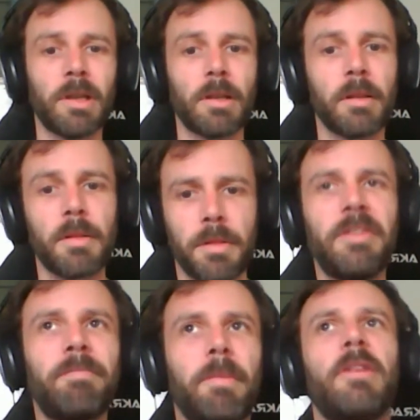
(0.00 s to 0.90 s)
And
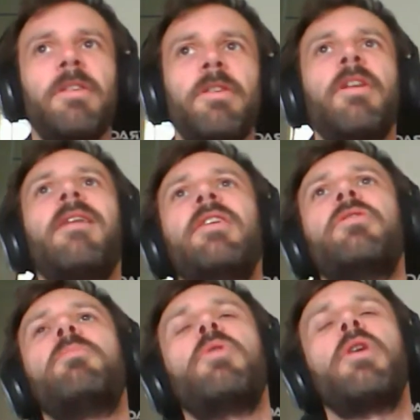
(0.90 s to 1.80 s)
this part didn't have
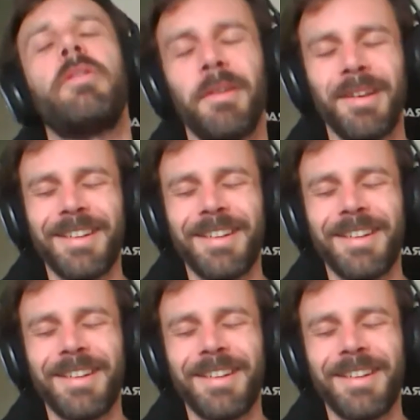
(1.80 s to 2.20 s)
any surprise.